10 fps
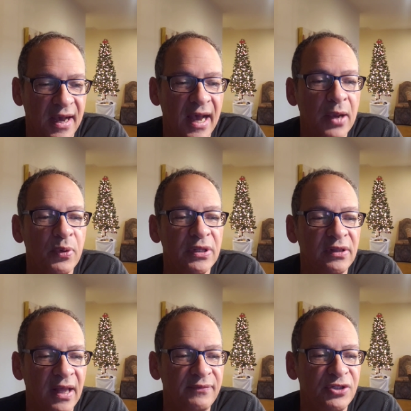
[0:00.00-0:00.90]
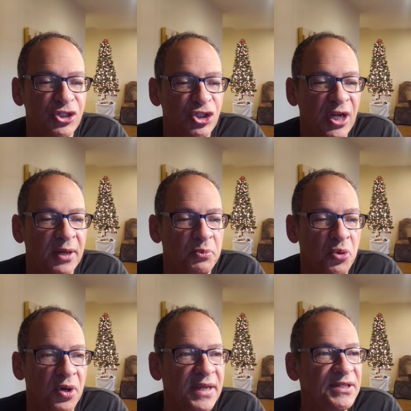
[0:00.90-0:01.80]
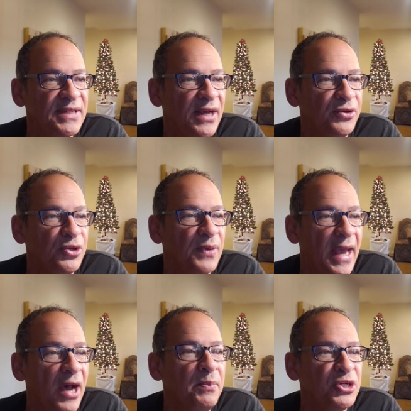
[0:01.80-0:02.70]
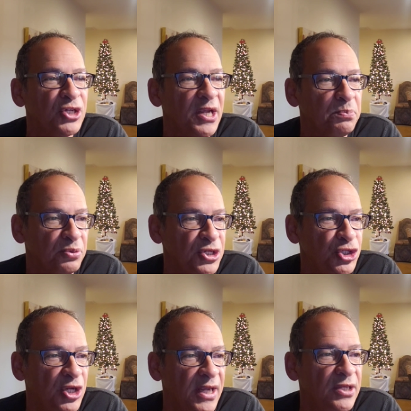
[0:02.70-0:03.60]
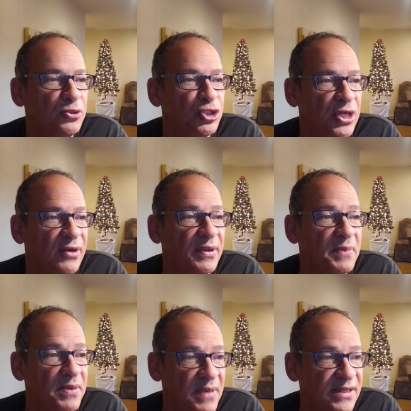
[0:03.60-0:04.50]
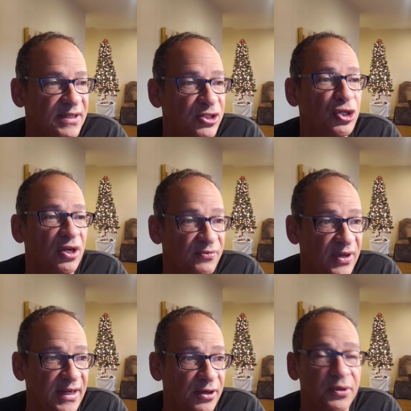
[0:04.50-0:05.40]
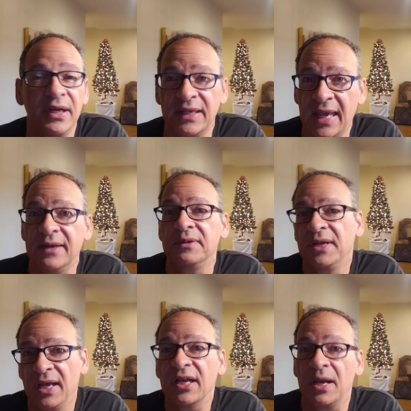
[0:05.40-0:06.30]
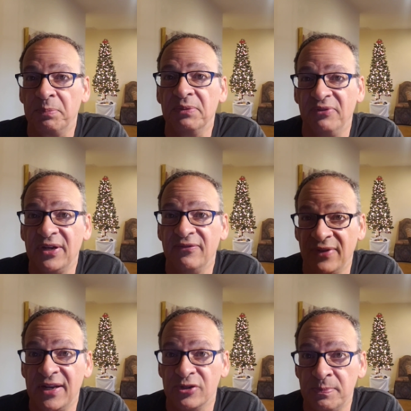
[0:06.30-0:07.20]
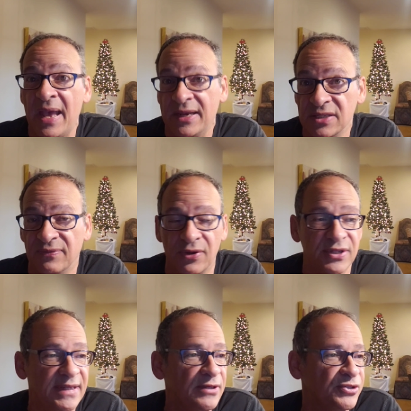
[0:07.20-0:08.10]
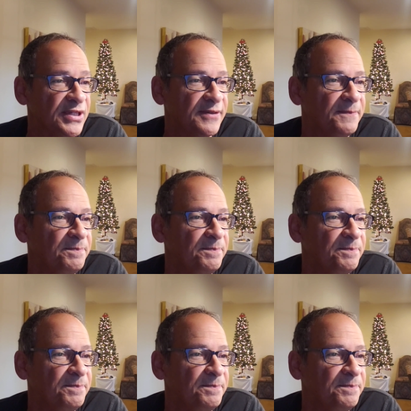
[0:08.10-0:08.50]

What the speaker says: I would love to share more and tell you how much I appreciate you sharing my message on video." Again, a couple of videos back is Florence Henderson.